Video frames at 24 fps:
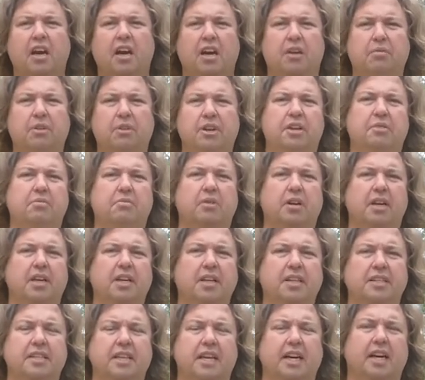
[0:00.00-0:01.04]
I really
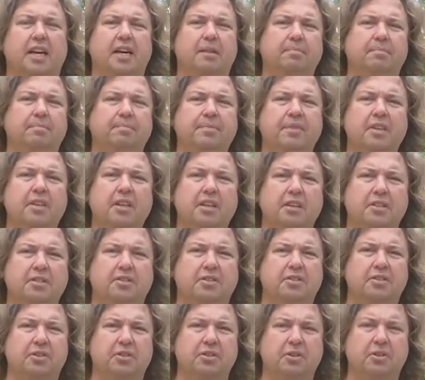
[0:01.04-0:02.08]
wanted
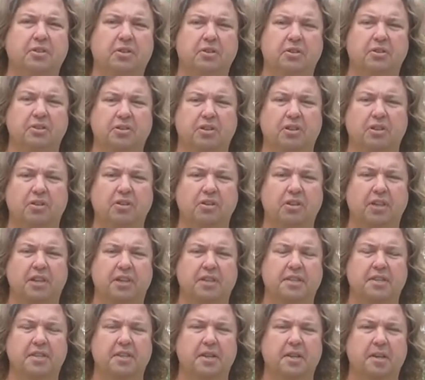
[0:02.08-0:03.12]
to look
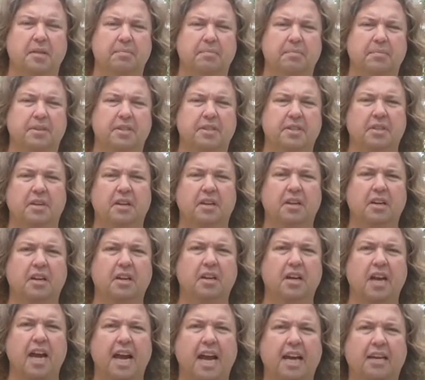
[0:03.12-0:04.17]
at some
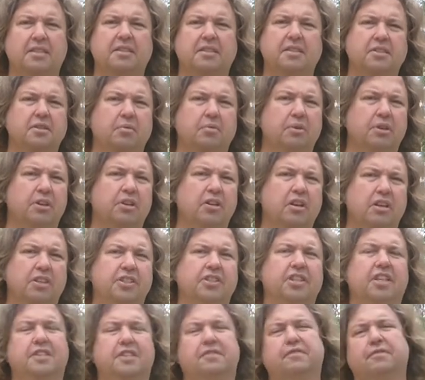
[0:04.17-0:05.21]
axes that were not
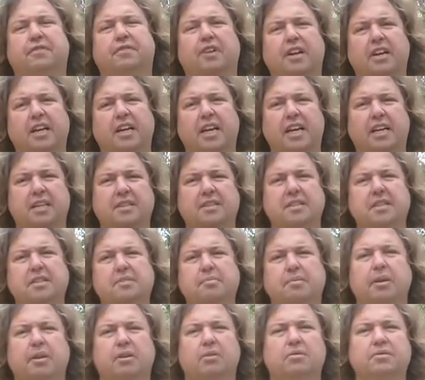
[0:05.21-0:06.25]
just fight
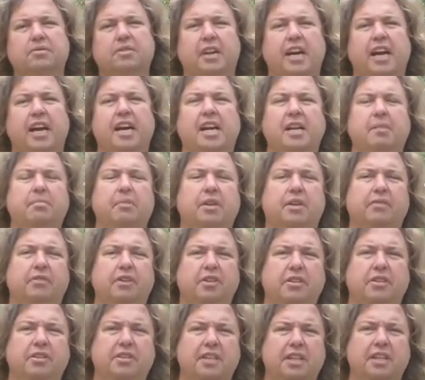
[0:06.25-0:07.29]
axes, but also had a bit of a
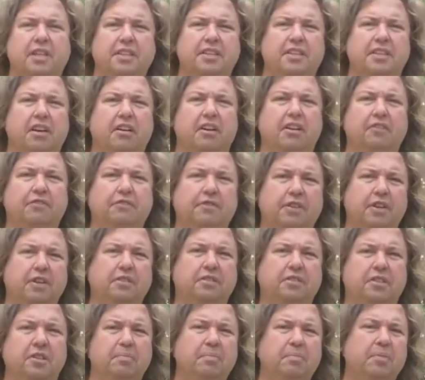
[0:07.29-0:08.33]
utilitarian
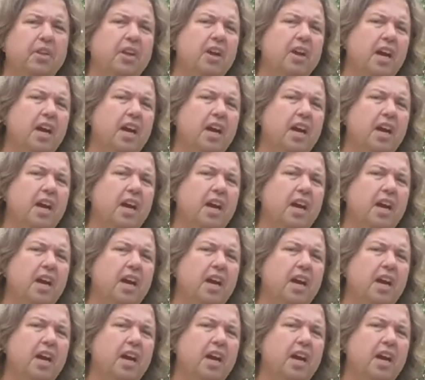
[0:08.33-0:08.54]
feel to them.